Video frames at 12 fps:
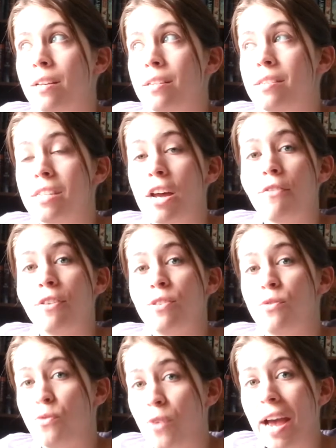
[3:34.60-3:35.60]
stuff is
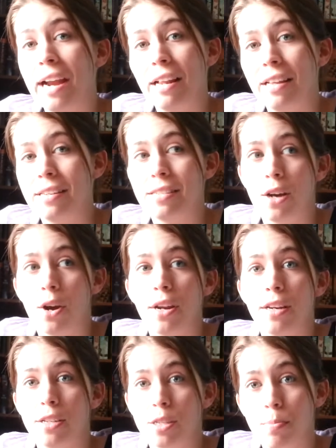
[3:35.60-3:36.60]
finally
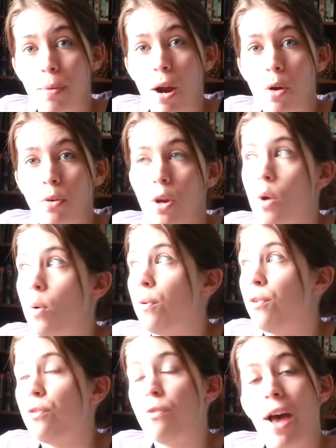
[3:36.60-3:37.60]
starting to sprout.
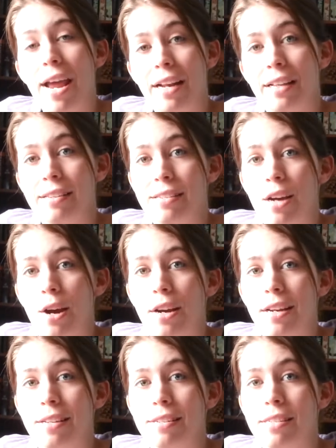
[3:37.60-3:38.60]
We're finally
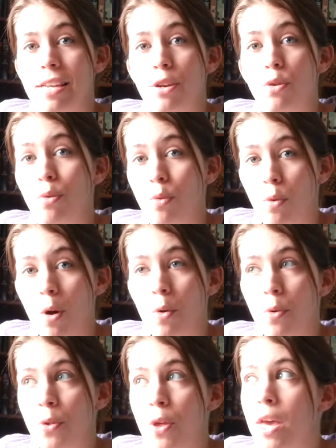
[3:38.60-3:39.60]
starting to see new
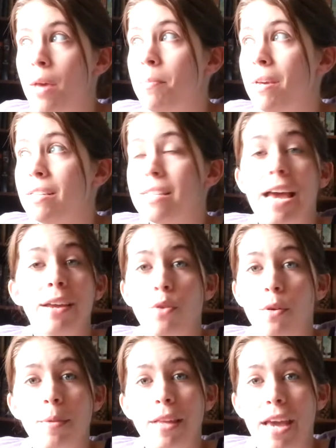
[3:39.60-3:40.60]
growth, because I
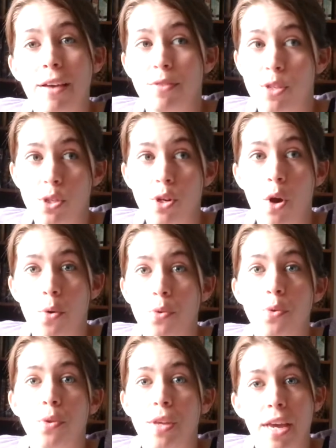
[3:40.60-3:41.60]
normally have snow
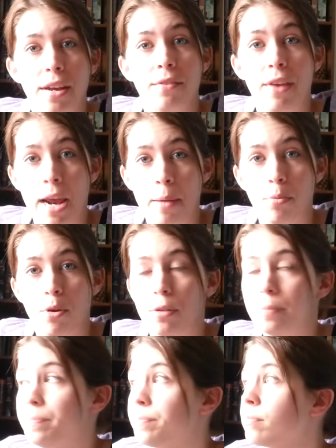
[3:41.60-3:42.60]
through the end of
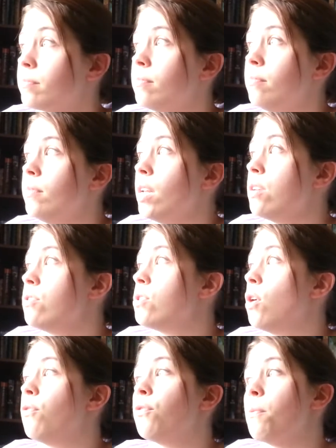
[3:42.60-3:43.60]
April.
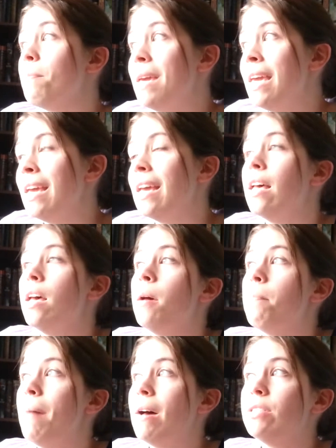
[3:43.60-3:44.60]
So for me,
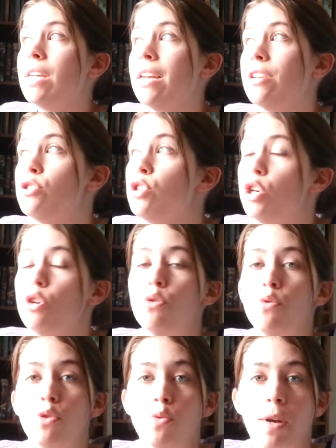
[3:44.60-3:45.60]
Beltane is
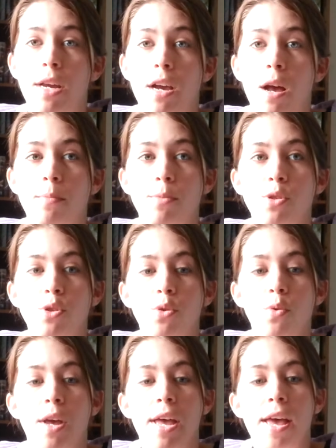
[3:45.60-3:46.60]
huge when it comes
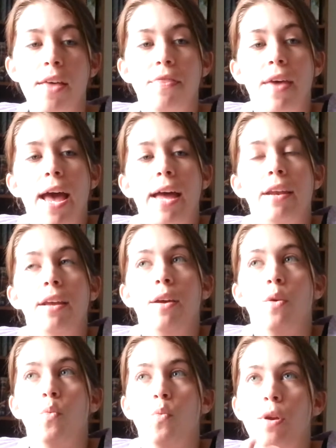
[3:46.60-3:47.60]
to that
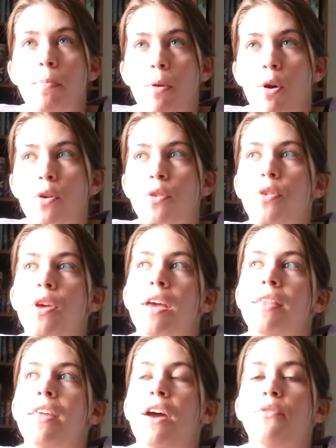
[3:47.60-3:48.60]
rebirth,
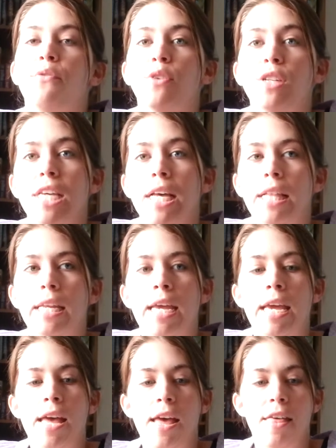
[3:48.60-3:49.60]
that
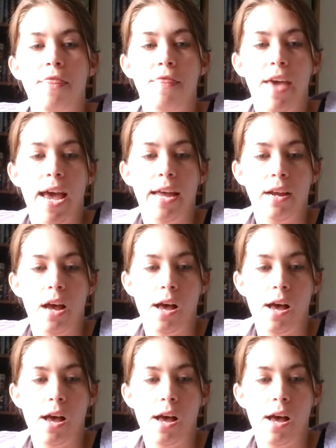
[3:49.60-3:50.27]
fertility, that